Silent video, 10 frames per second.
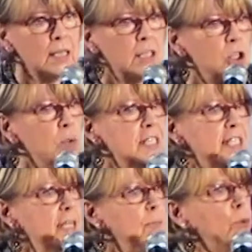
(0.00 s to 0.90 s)
to
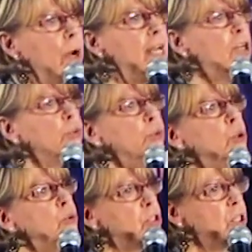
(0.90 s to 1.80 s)
its Hebraic
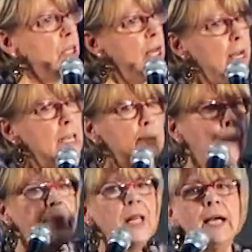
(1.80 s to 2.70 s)
root. He's
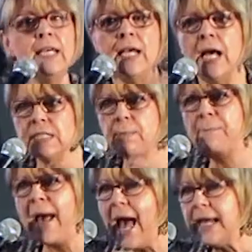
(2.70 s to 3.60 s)
plugging us
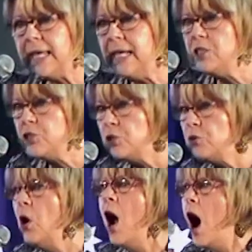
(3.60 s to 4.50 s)
back
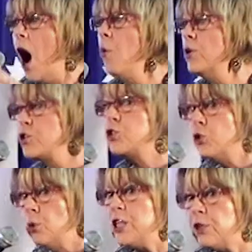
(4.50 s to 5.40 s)
into our
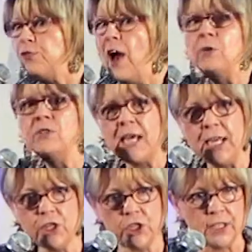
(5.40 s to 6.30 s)
Jewish
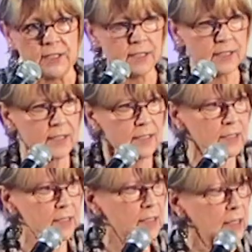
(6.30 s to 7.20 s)
foundations.
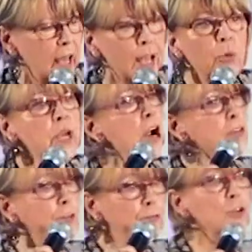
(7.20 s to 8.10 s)
And we are
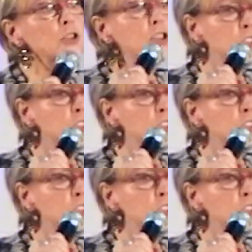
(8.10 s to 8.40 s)
the first